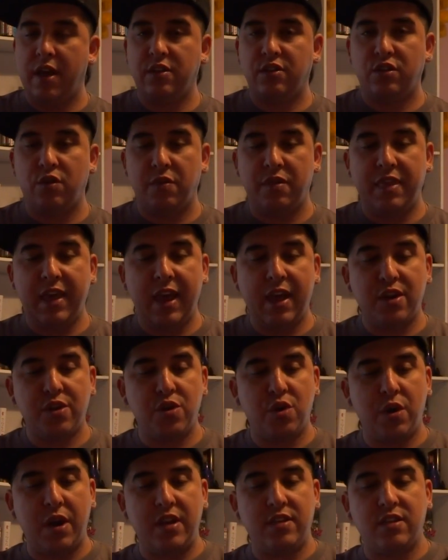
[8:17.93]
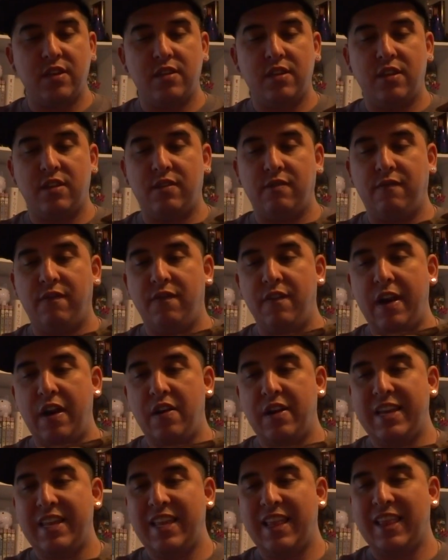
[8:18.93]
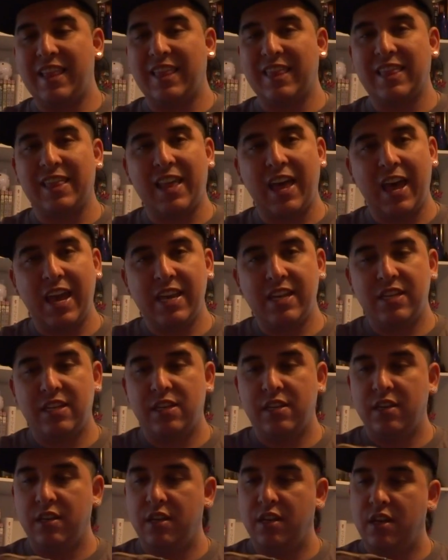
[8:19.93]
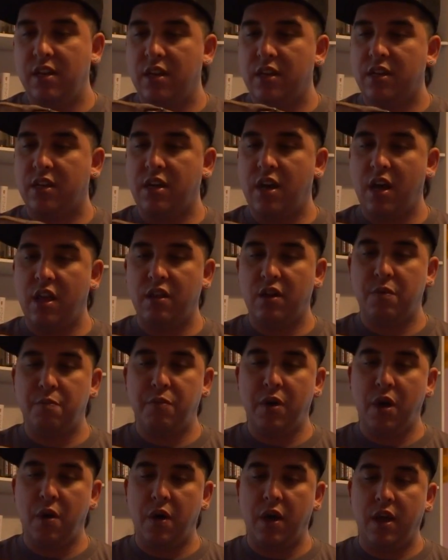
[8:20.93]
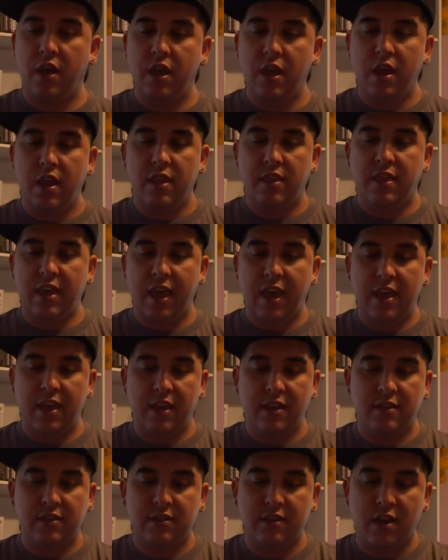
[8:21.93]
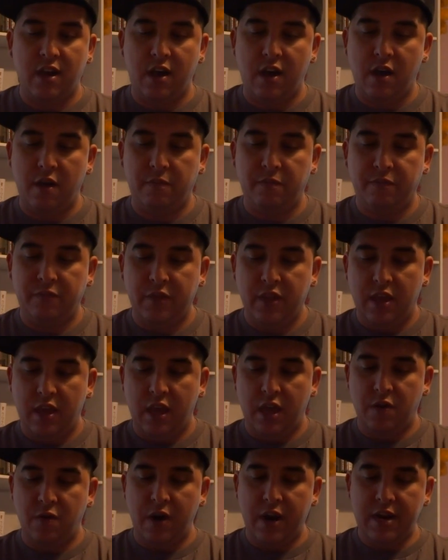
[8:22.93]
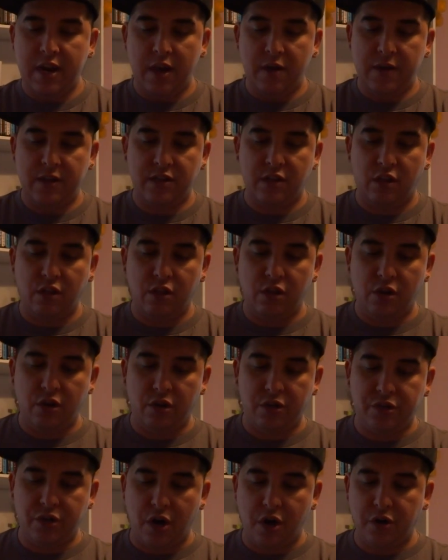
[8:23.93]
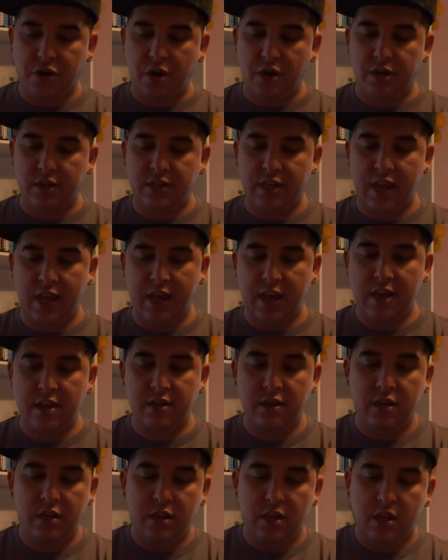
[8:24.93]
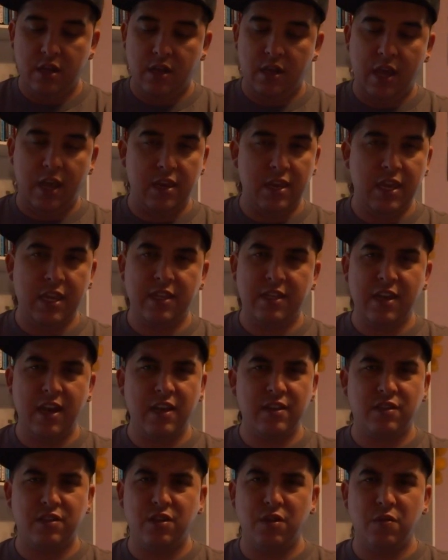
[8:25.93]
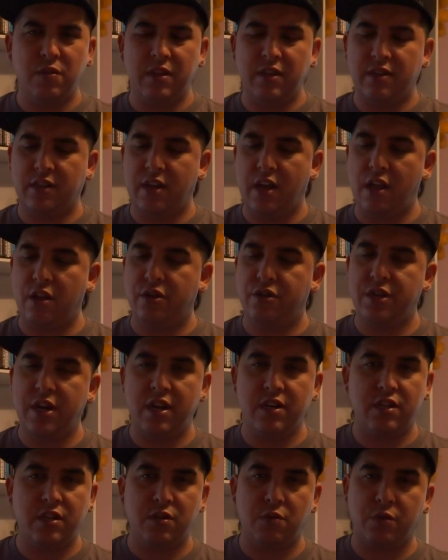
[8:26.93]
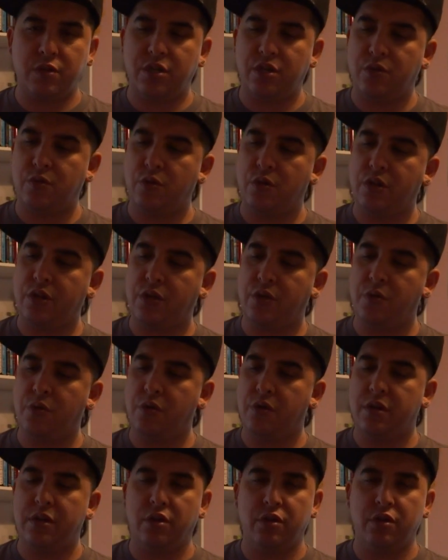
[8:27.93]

And so that creates this very light colored boa that is, and right now he's a little dark on his head, and he does do these color changes, which is really cool.